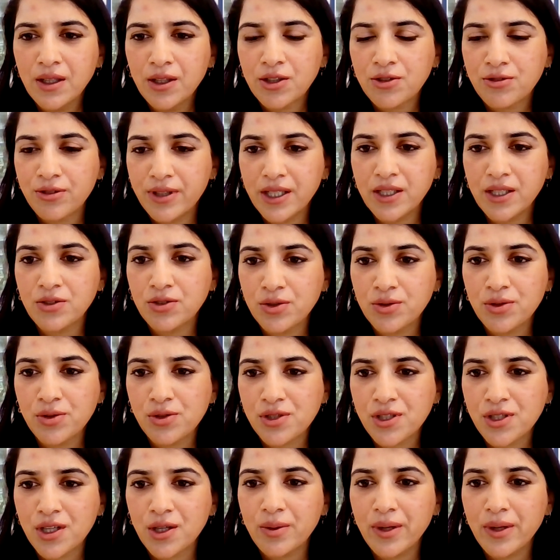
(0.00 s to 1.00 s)
300 or
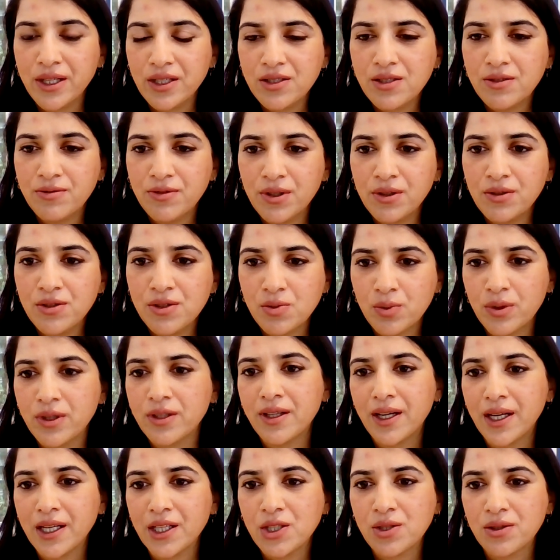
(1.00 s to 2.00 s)
so interviews with
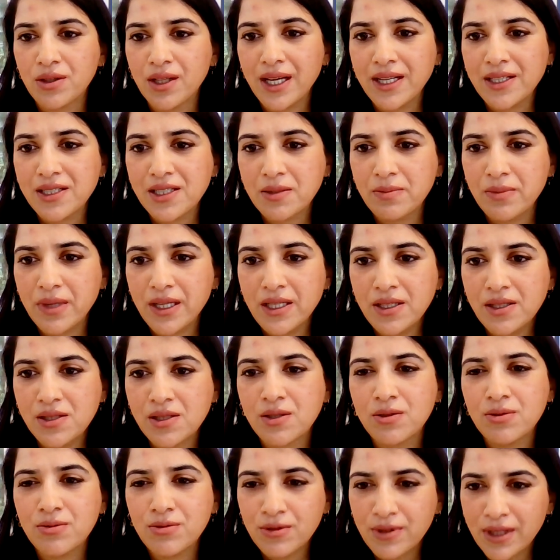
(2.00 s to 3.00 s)
actual SMEs
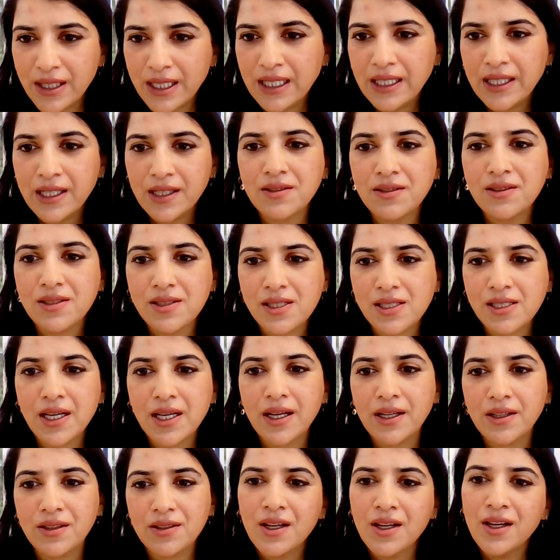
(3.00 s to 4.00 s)
to really
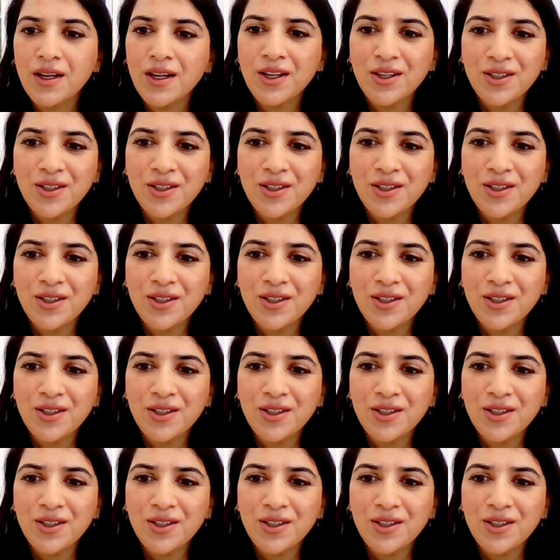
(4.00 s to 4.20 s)
understand,